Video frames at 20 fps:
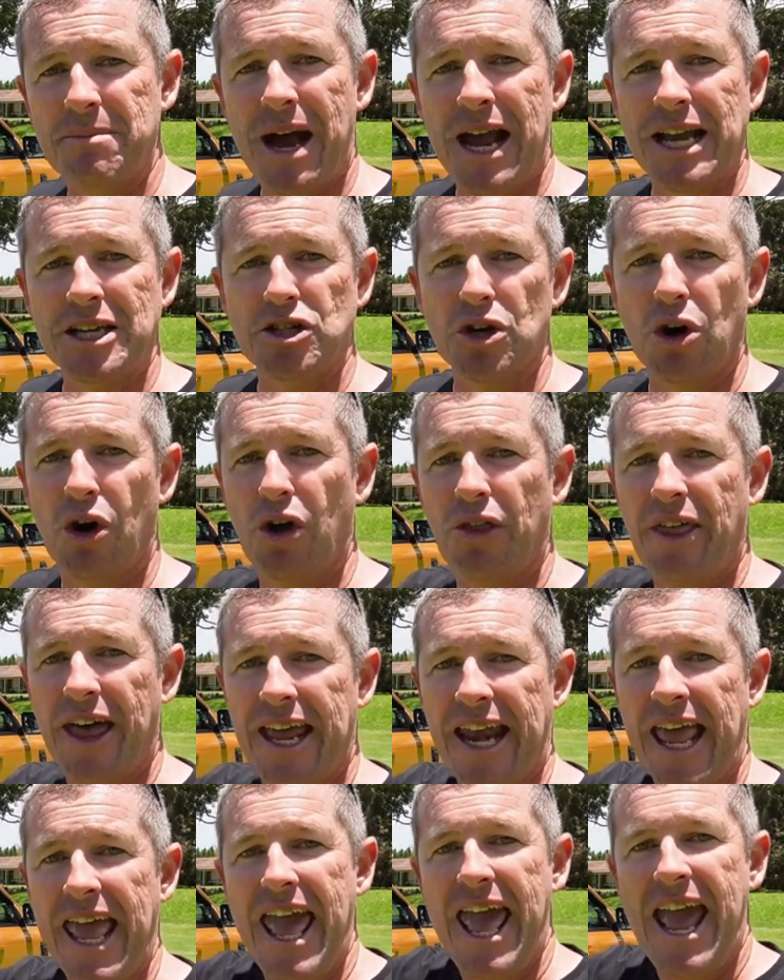make sure
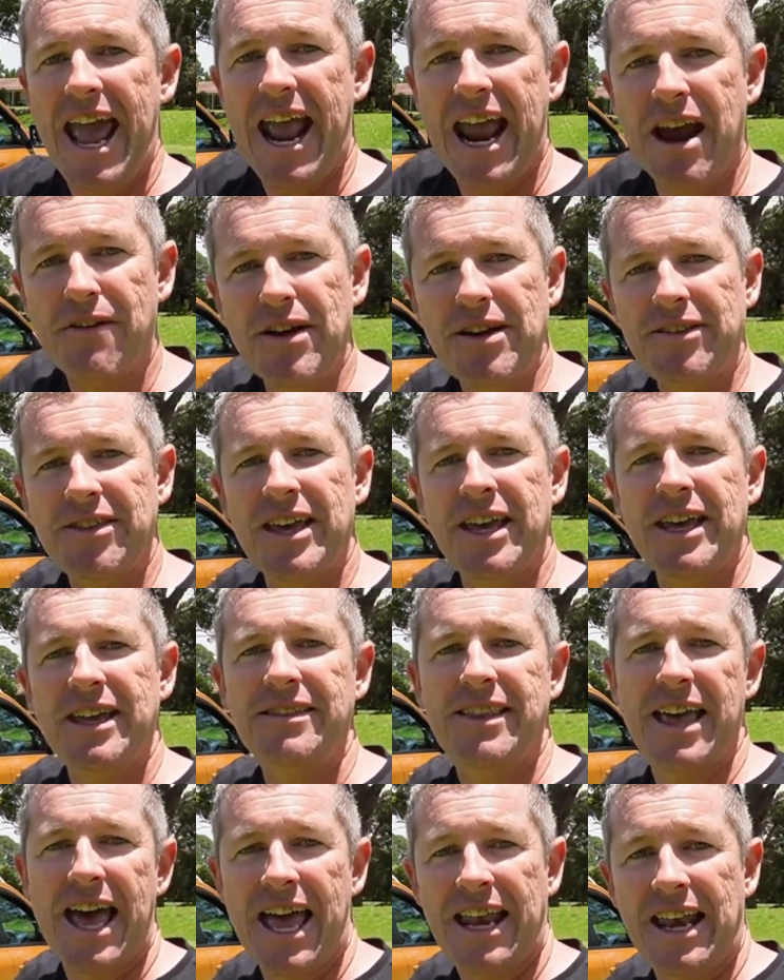that
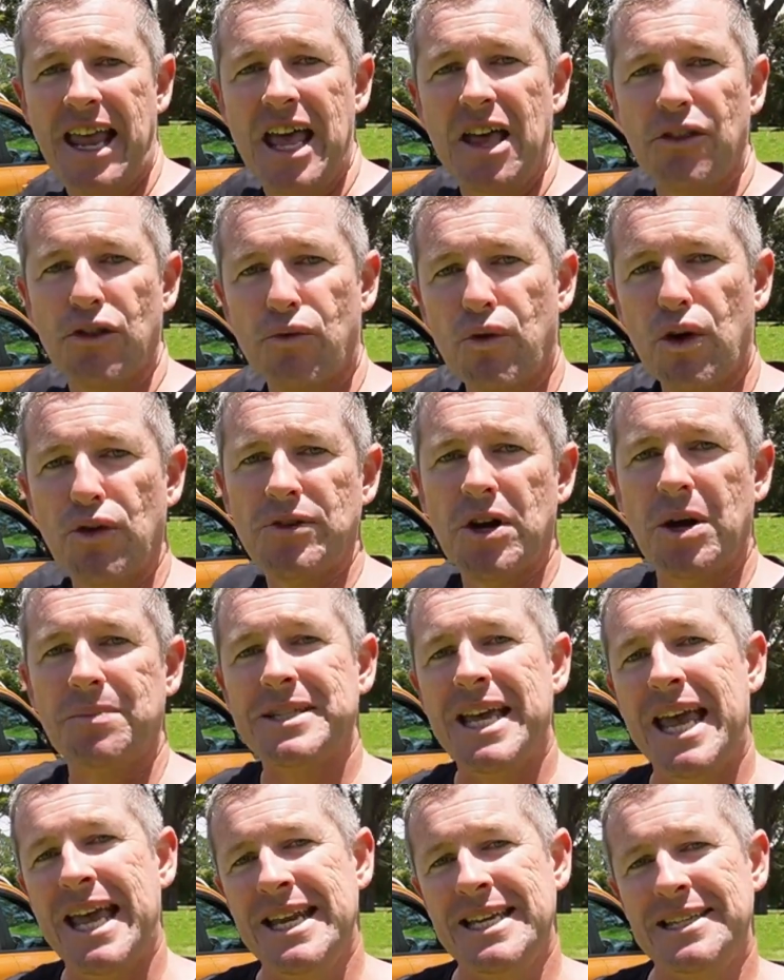everything that the rooftop
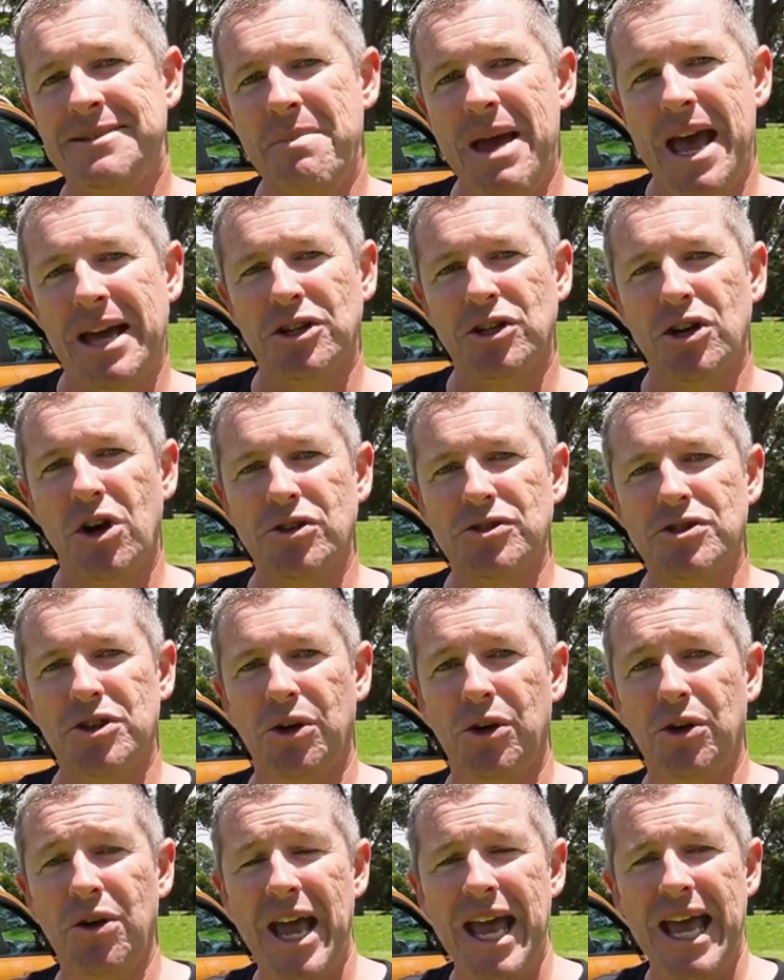tent is mounted
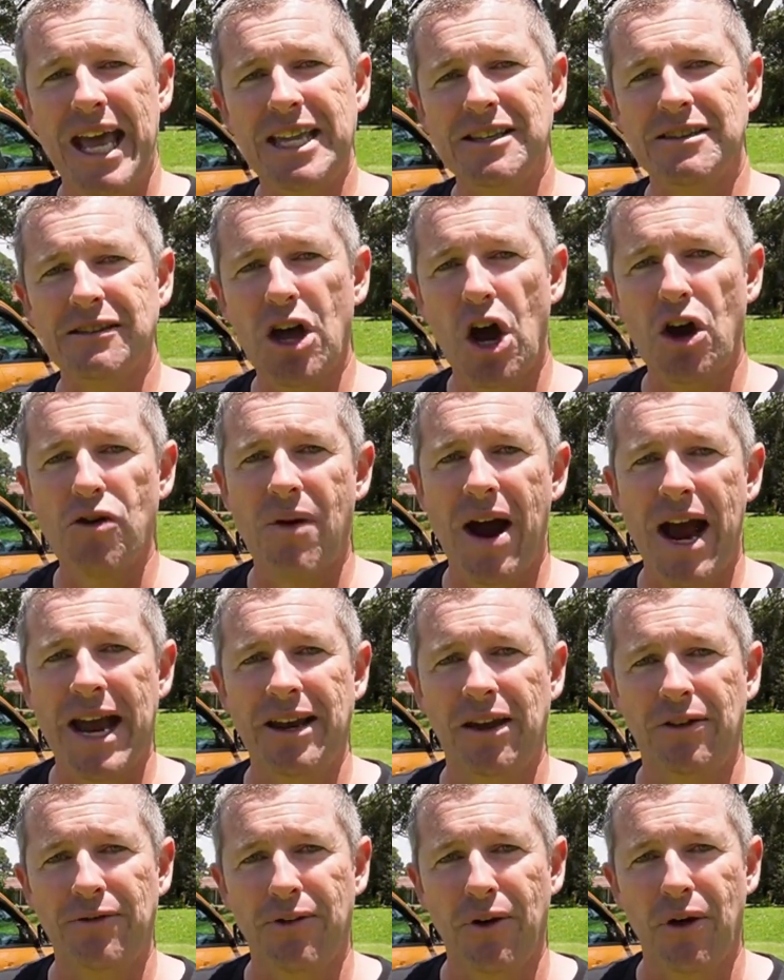onto is low
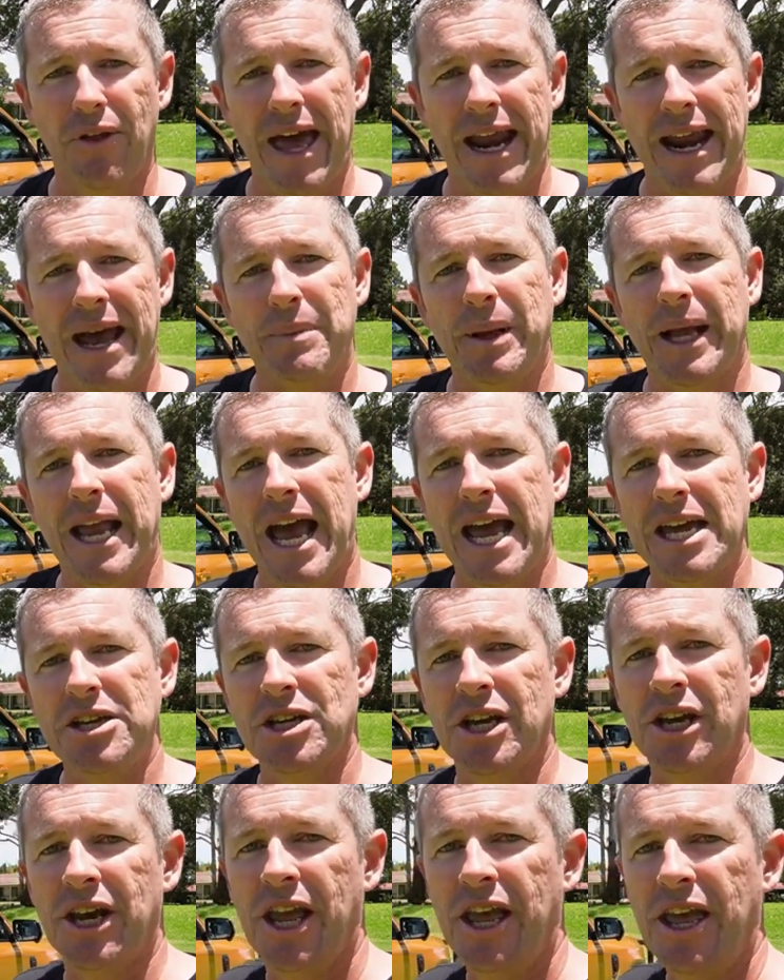rated for that
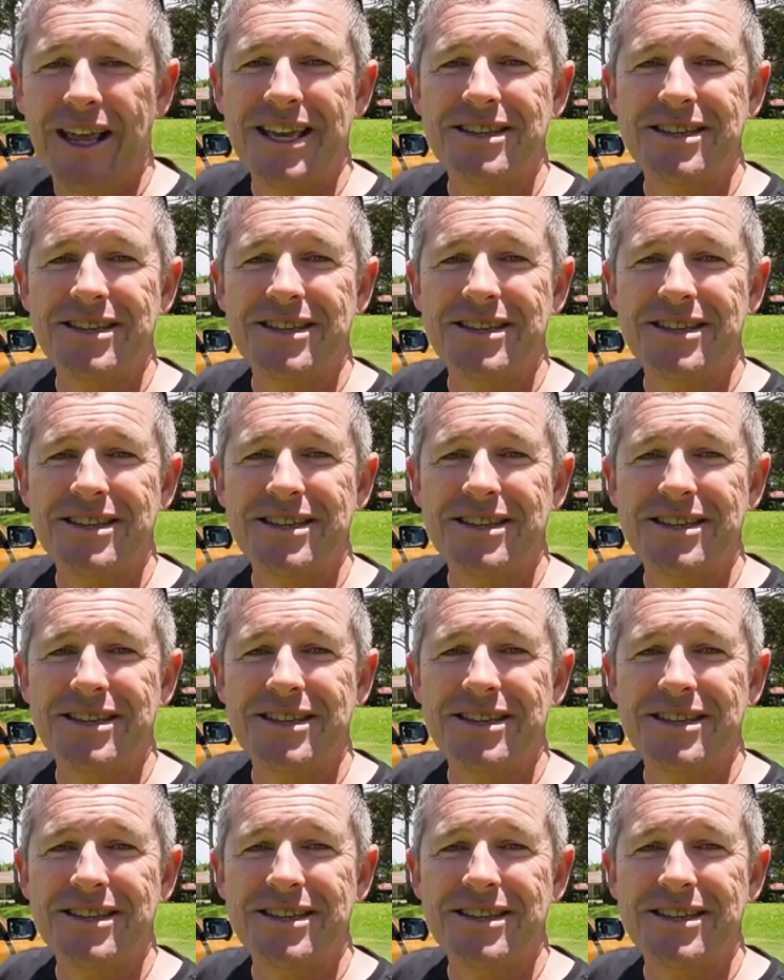application.